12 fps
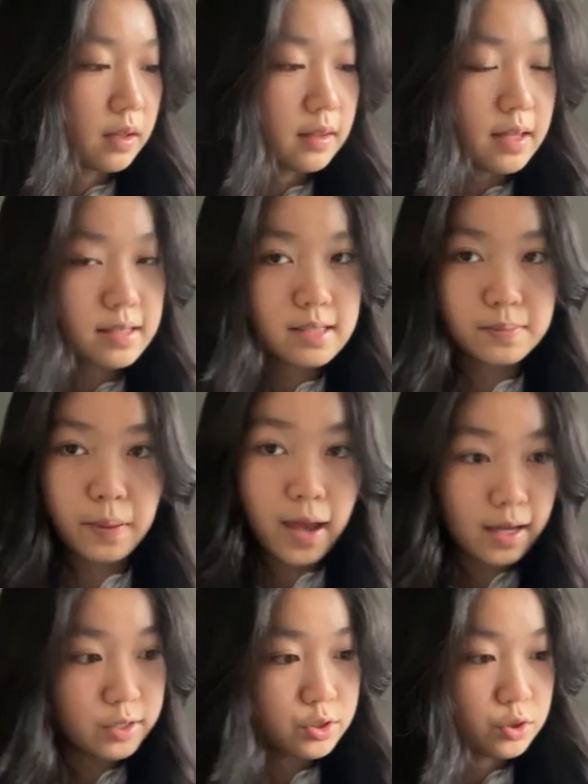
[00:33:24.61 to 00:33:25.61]
this
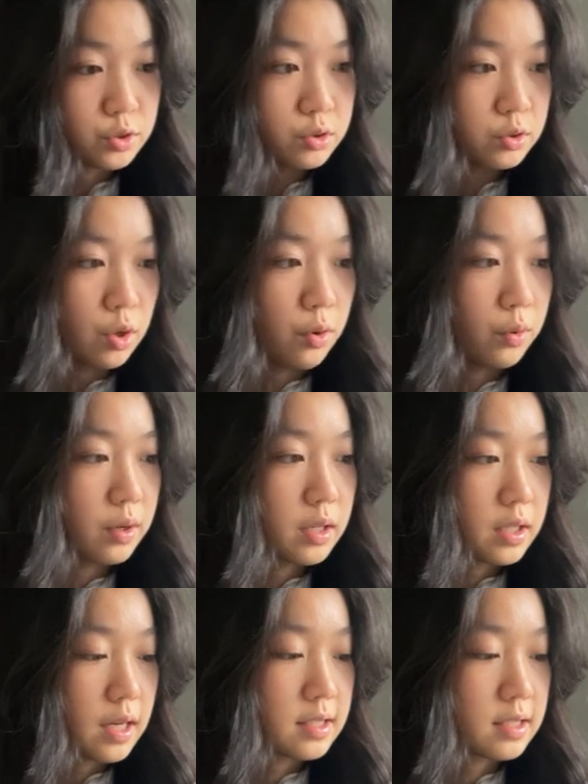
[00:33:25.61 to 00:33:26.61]
page. So
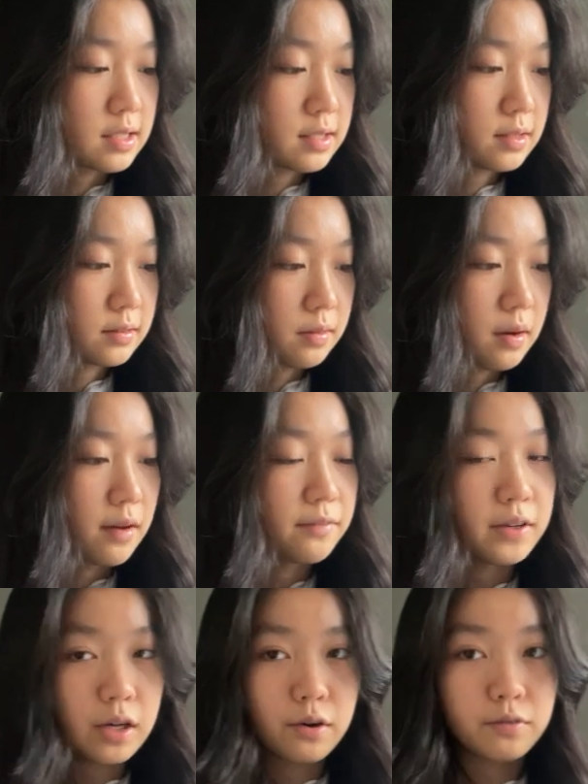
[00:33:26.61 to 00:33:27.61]
it is a
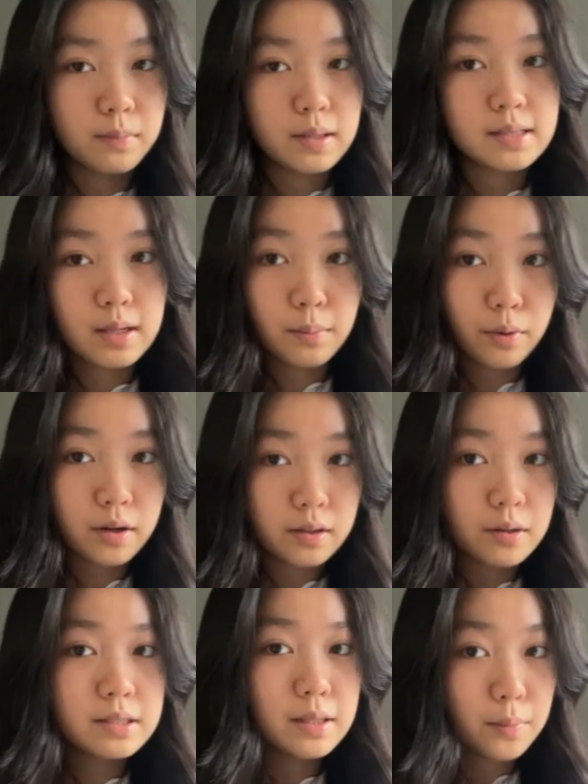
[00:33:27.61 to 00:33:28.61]
video of me
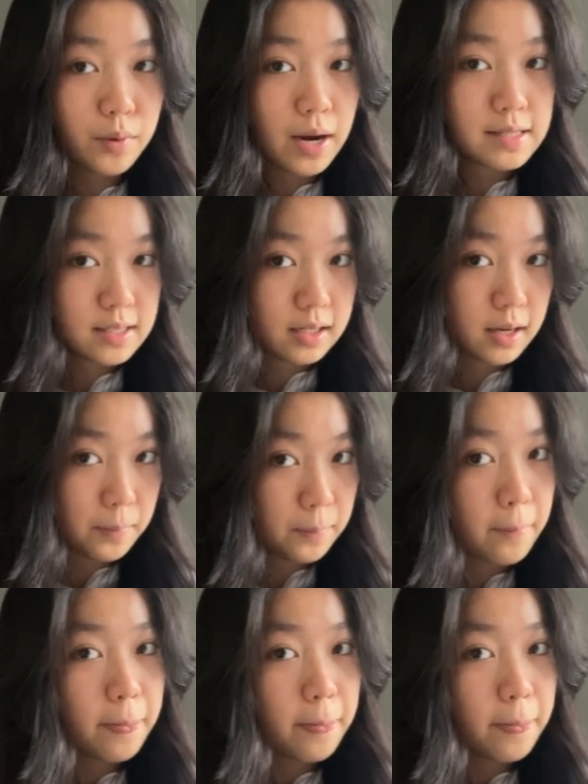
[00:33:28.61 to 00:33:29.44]
summarizing up